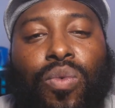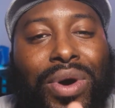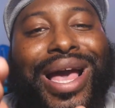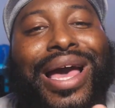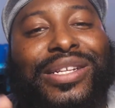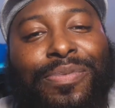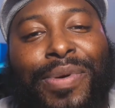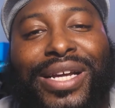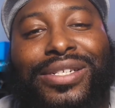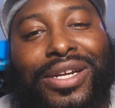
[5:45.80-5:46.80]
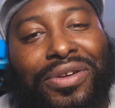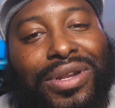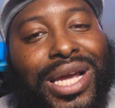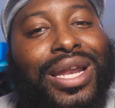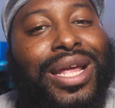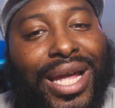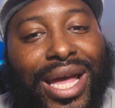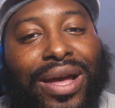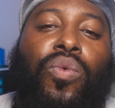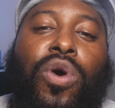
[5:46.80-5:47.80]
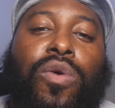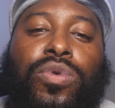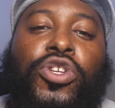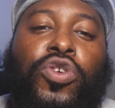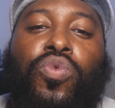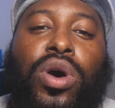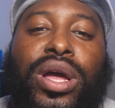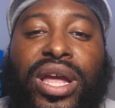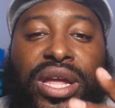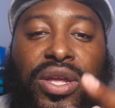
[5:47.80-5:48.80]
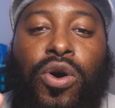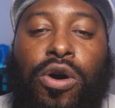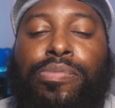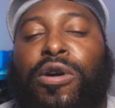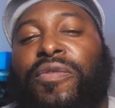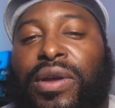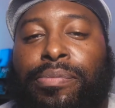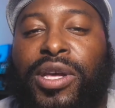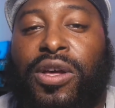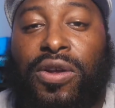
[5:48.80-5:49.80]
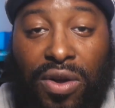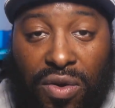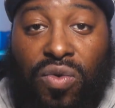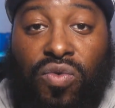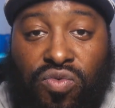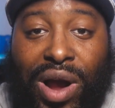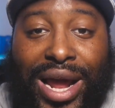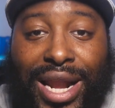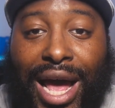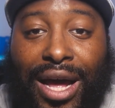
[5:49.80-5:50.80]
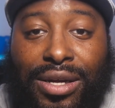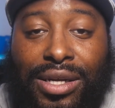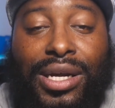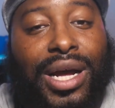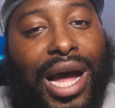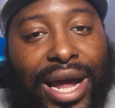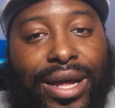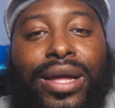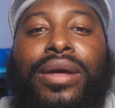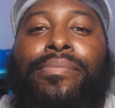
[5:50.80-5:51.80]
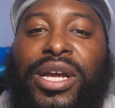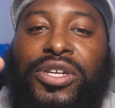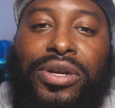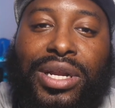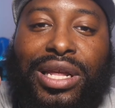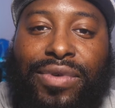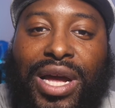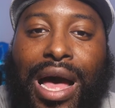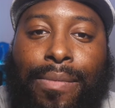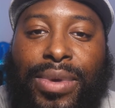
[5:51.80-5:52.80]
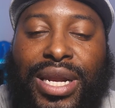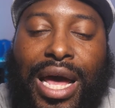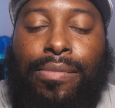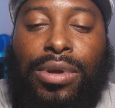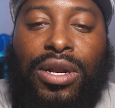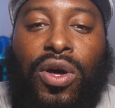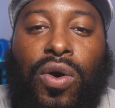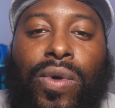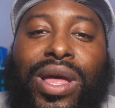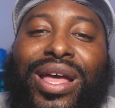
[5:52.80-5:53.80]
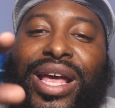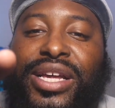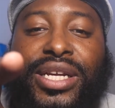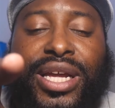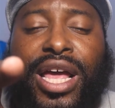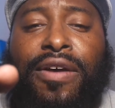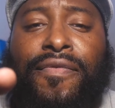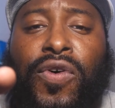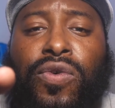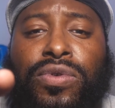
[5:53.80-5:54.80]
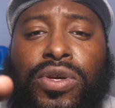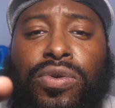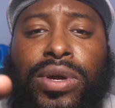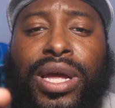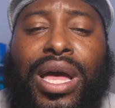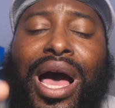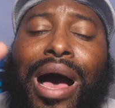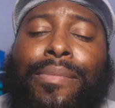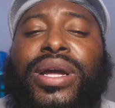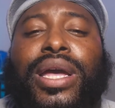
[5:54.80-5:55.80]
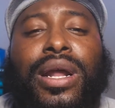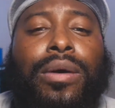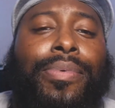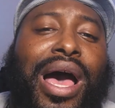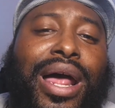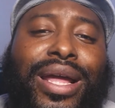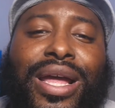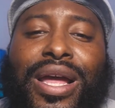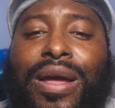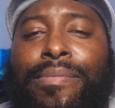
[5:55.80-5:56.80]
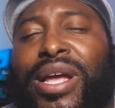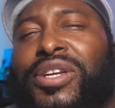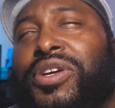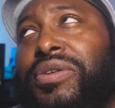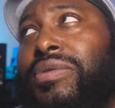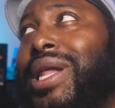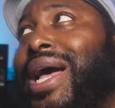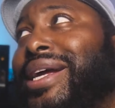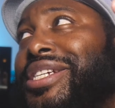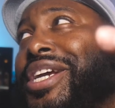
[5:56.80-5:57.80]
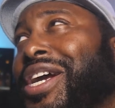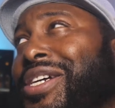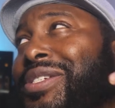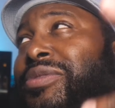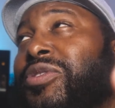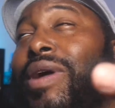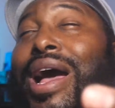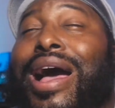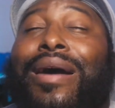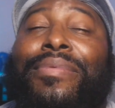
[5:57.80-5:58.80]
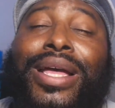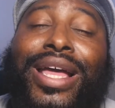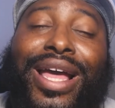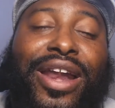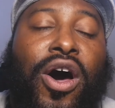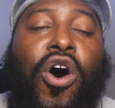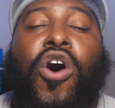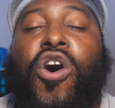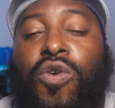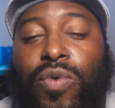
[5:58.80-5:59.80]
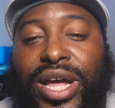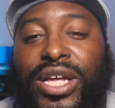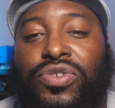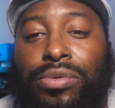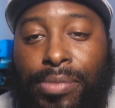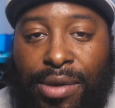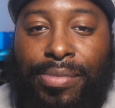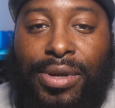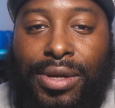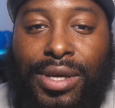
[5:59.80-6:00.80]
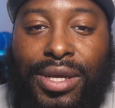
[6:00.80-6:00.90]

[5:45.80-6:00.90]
what kind of specs are you looking to get? What would you want in your perfect build right now? All right, make sure you leave a comment down below. It's your Kenfold Dookie. I'm gonna get up out of here. Make sure you like, share, subscribe, and always remember